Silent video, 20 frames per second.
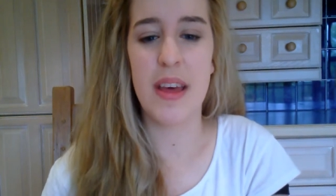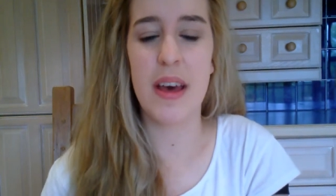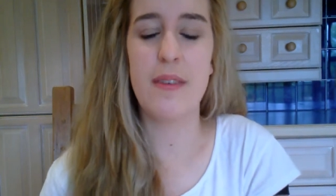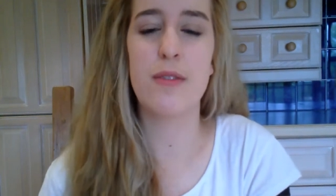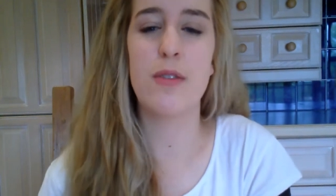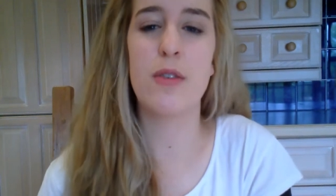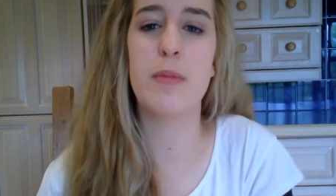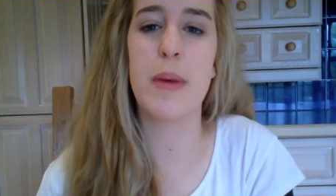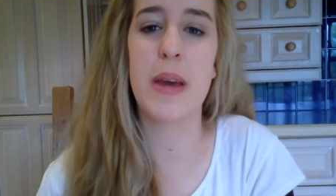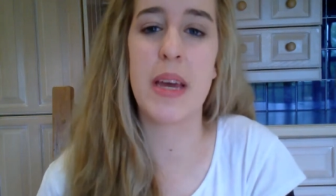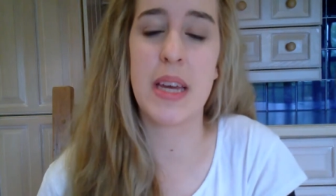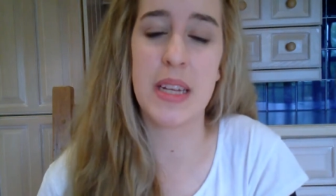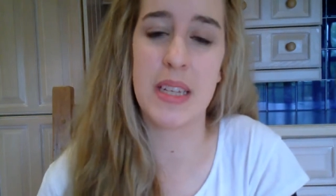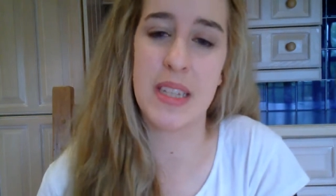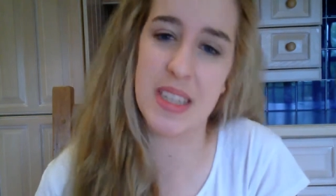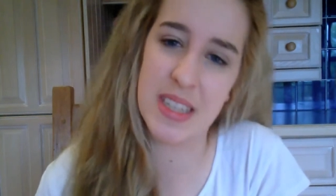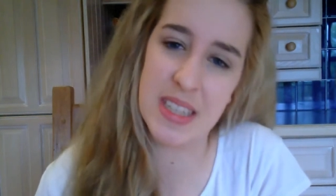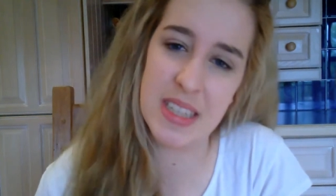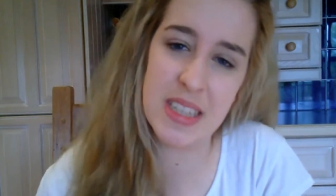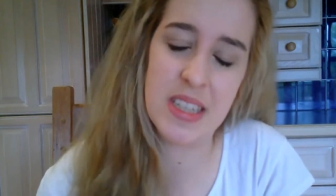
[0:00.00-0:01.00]
therefore making
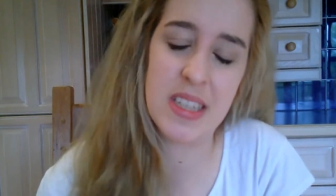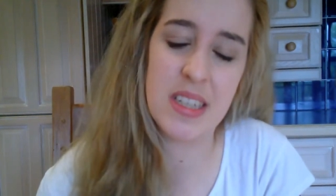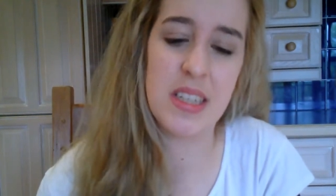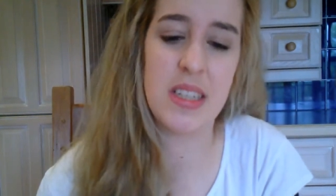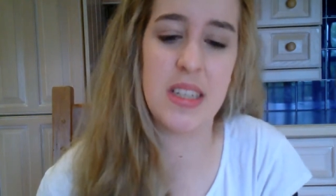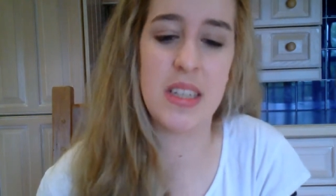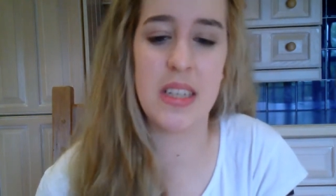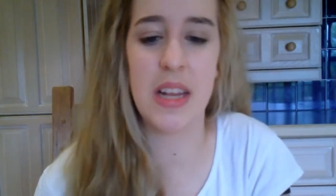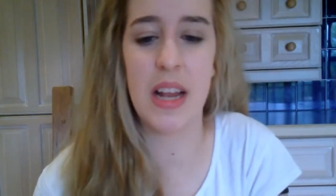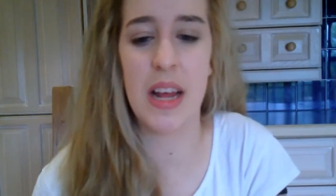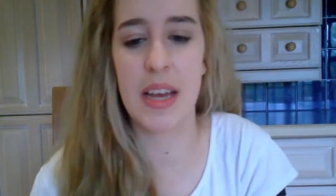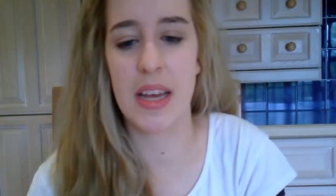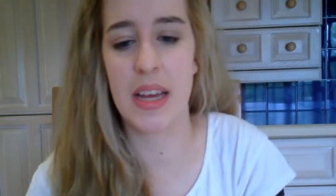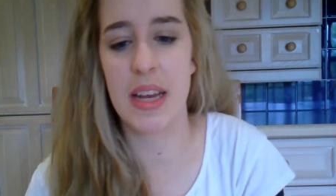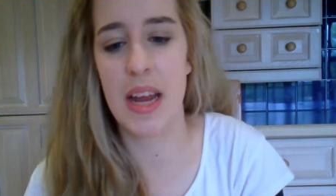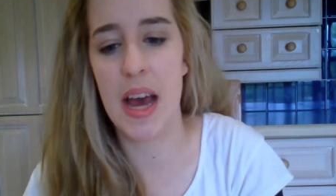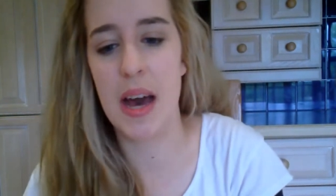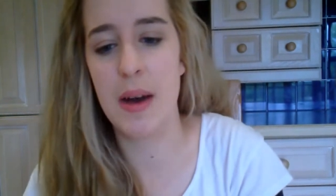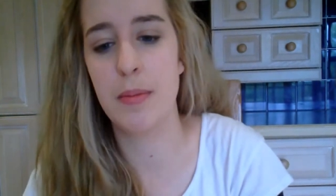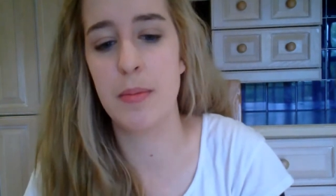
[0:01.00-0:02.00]
decisions like
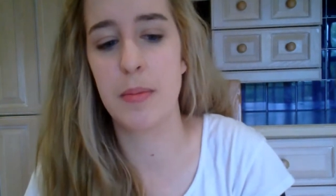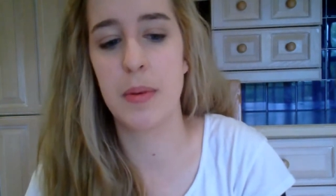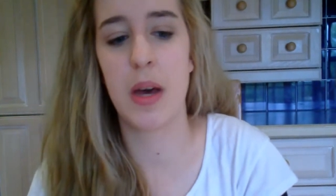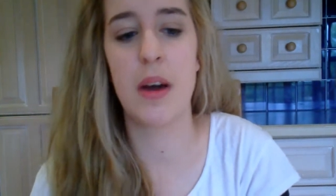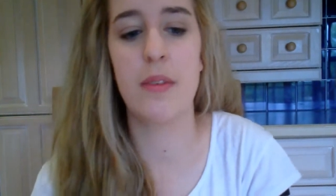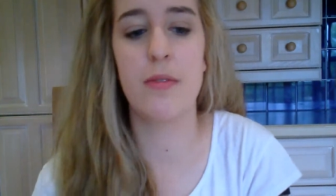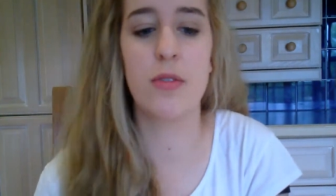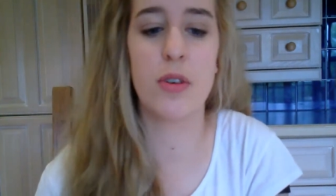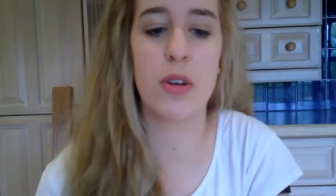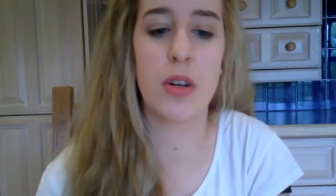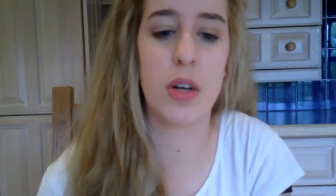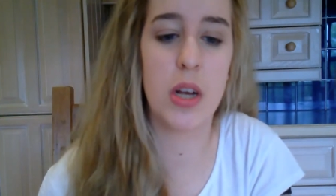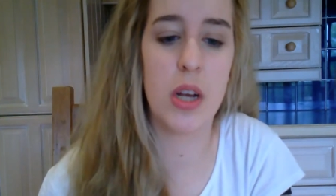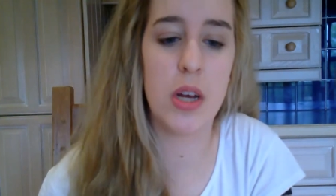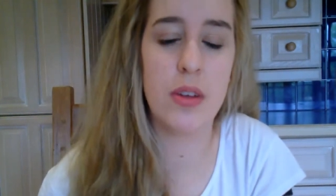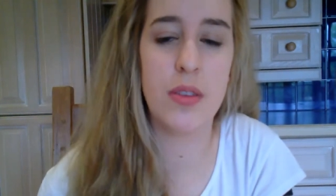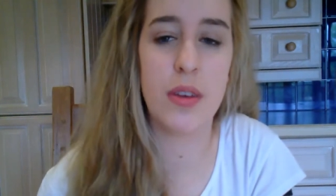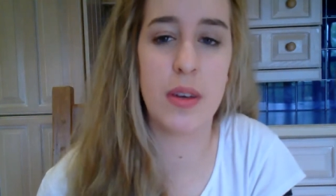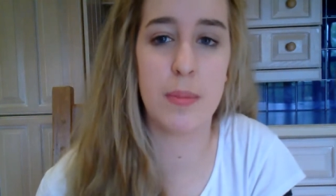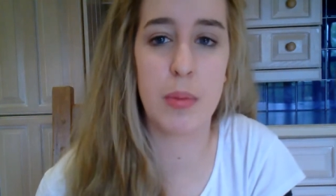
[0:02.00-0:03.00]
an album cover and
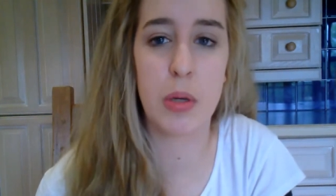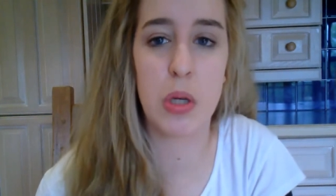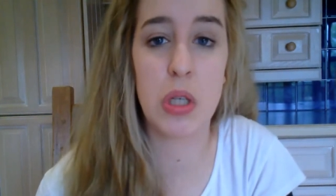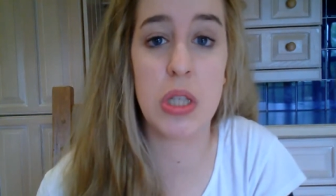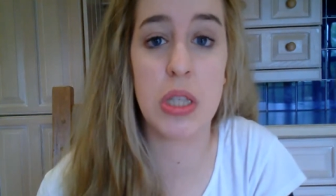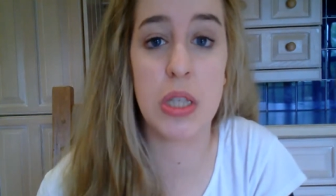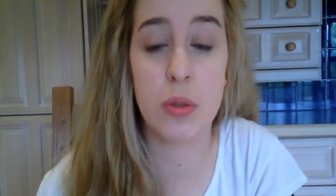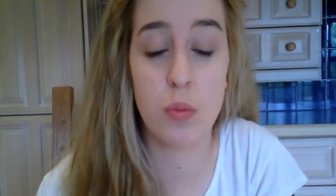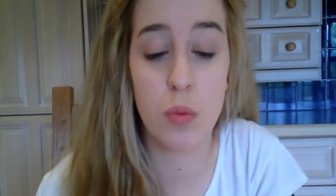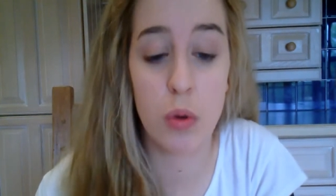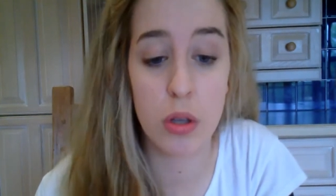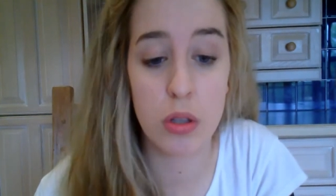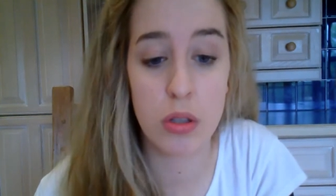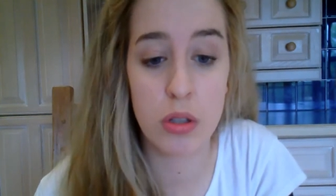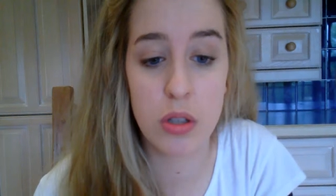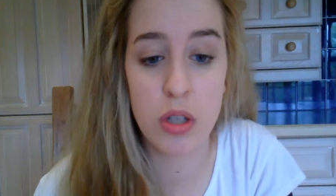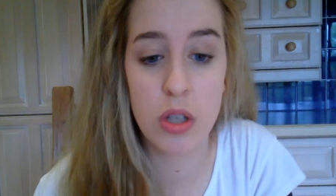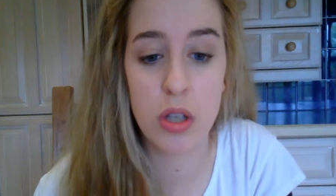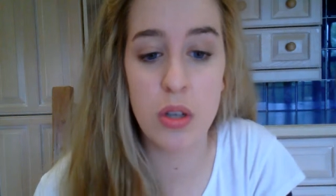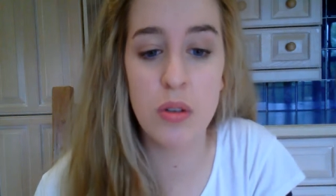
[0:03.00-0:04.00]
clothing because he
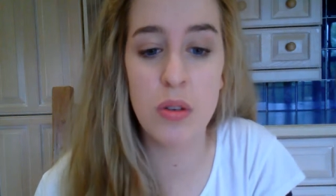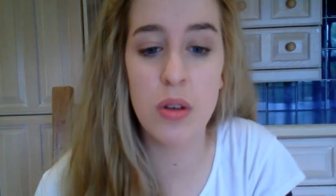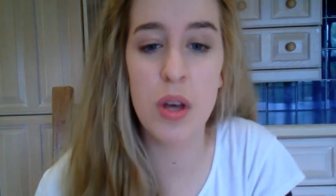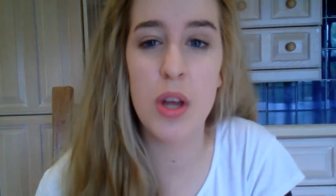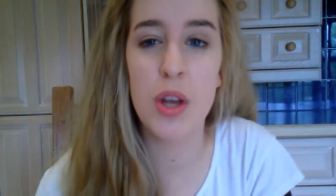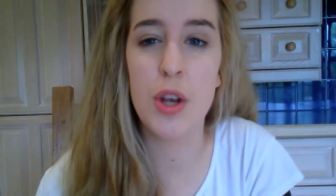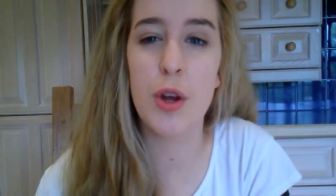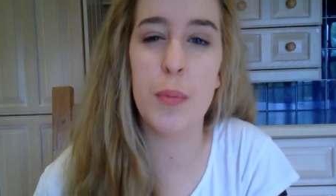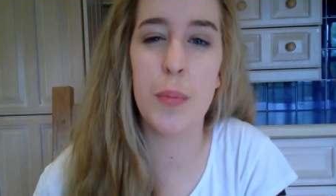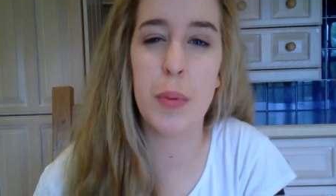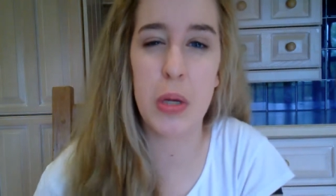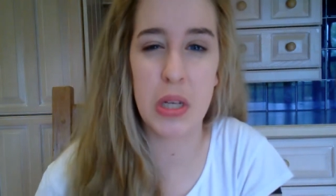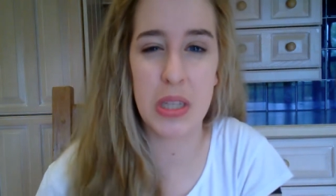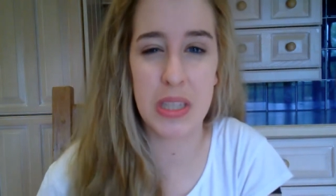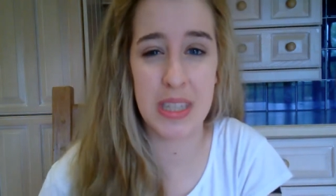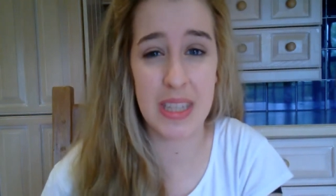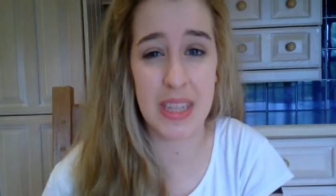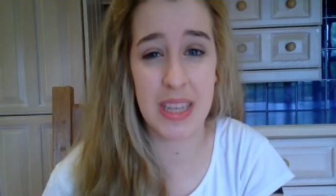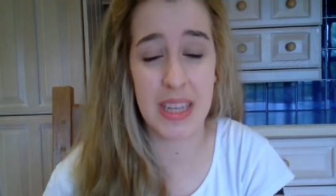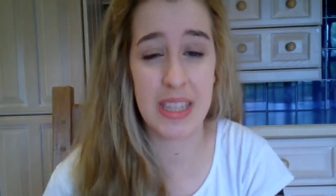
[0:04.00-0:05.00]
wants to, not
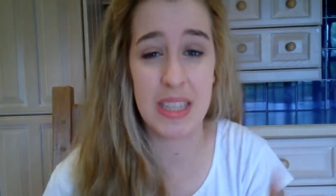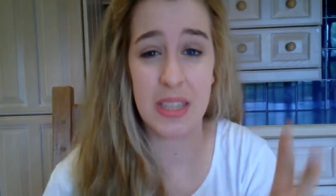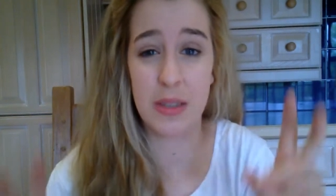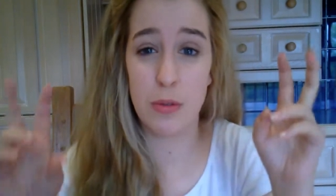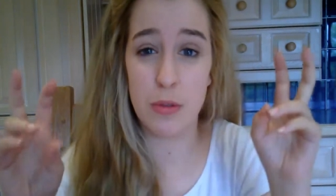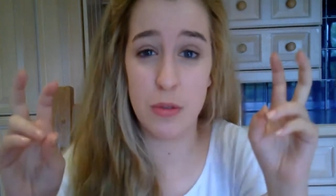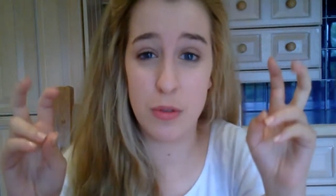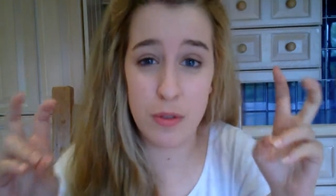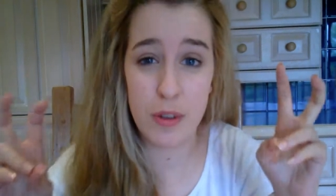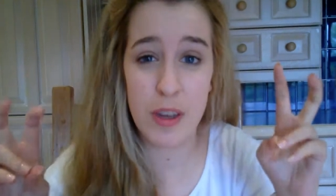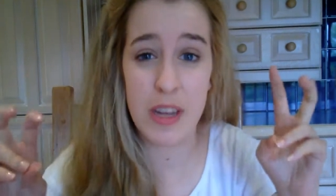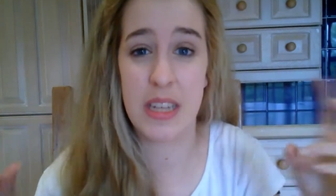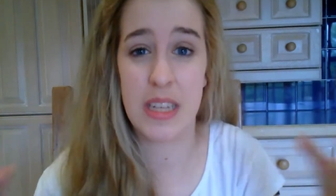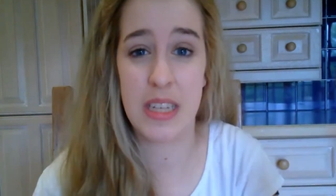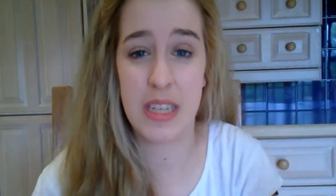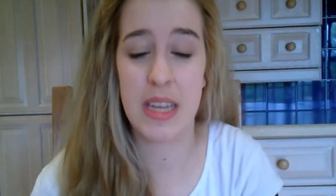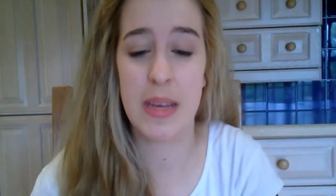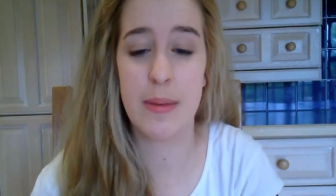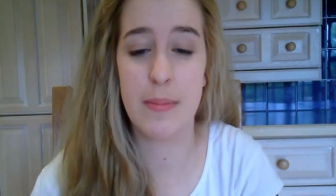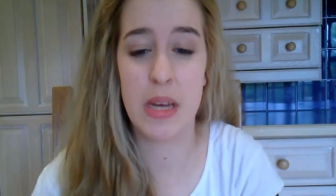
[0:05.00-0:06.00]
because he thinks it will fit
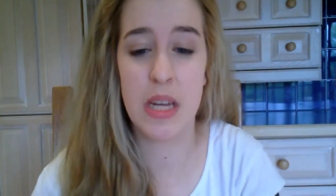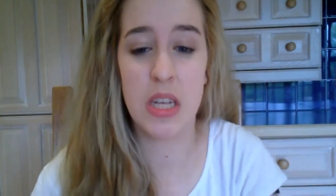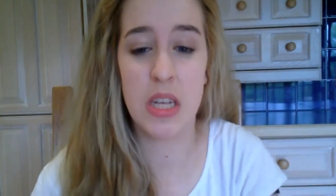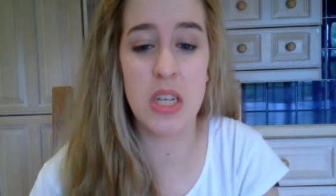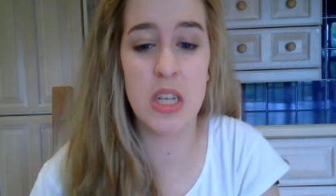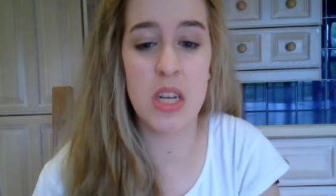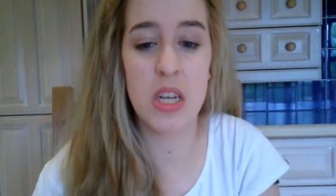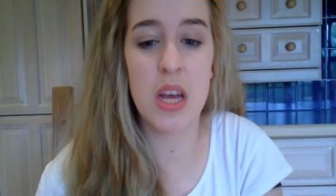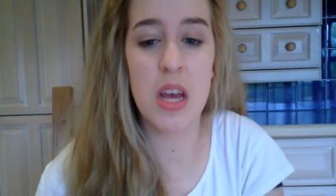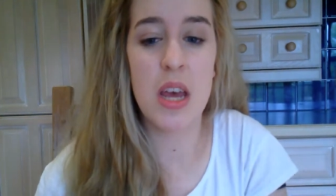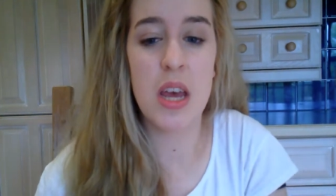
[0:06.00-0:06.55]
his image.